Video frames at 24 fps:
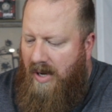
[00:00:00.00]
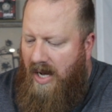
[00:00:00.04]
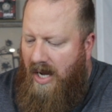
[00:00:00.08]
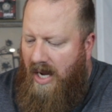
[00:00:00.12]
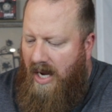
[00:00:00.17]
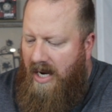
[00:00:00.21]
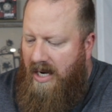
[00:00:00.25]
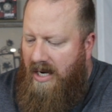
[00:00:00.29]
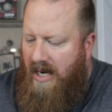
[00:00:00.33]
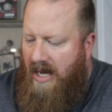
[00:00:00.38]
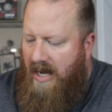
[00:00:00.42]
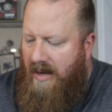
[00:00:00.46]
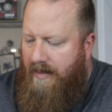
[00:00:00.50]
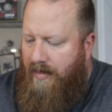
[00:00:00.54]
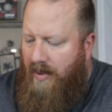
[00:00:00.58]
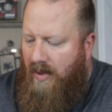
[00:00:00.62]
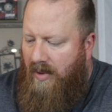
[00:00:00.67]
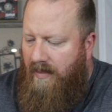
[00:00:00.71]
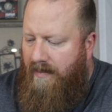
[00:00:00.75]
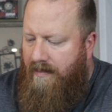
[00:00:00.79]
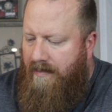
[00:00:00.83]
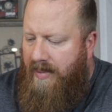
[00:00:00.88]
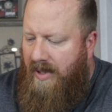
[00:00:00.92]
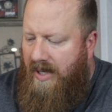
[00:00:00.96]

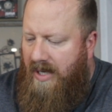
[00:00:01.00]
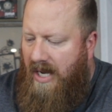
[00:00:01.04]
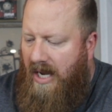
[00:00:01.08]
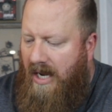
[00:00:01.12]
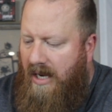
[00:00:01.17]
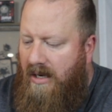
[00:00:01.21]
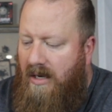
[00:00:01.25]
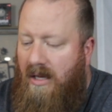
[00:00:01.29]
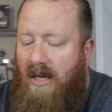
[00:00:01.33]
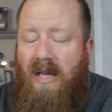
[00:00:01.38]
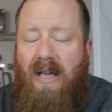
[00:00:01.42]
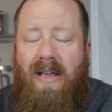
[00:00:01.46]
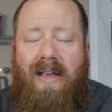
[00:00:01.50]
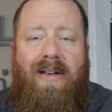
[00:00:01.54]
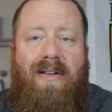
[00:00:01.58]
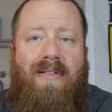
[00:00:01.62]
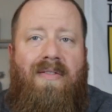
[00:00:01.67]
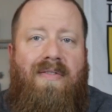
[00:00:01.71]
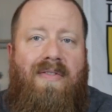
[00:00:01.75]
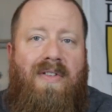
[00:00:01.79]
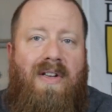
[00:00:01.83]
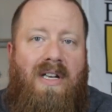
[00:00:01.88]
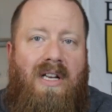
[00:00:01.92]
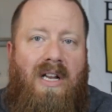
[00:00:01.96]
pineapple, banana,
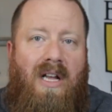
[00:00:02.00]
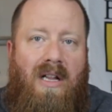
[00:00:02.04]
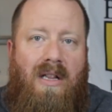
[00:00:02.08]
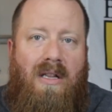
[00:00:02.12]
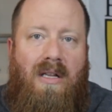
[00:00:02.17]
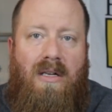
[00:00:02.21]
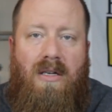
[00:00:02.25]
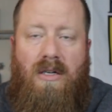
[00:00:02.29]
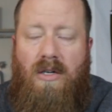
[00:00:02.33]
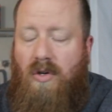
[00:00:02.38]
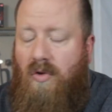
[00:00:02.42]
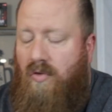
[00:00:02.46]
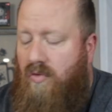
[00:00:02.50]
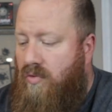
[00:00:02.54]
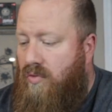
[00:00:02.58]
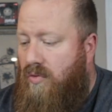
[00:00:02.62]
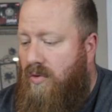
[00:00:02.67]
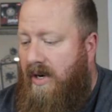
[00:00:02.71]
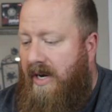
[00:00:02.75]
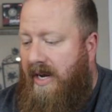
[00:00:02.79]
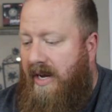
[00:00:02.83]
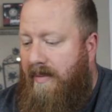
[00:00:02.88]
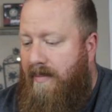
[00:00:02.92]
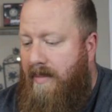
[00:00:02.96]
and vanilla
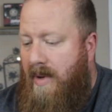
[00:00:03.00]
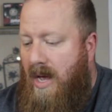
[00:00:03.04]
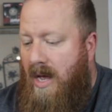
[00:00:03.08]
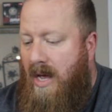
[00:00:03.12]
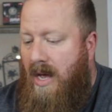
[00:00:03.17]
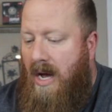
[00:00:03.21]
cream.